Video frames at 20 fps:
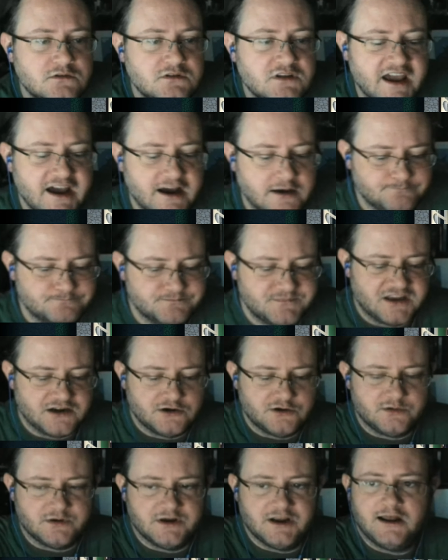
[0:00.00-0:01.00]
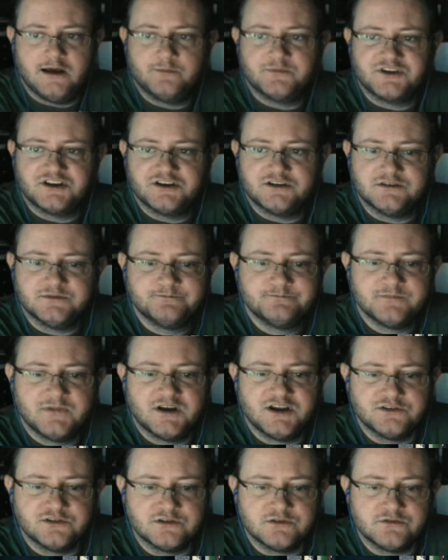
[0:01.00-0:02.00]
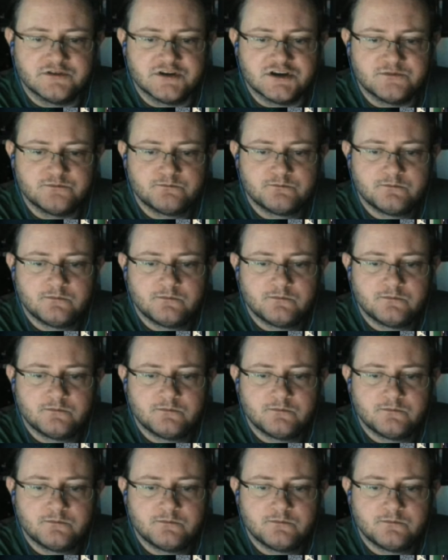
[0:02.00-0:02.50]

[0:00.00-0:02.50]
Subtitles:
Yeah, you know what? I'm gonna undo that.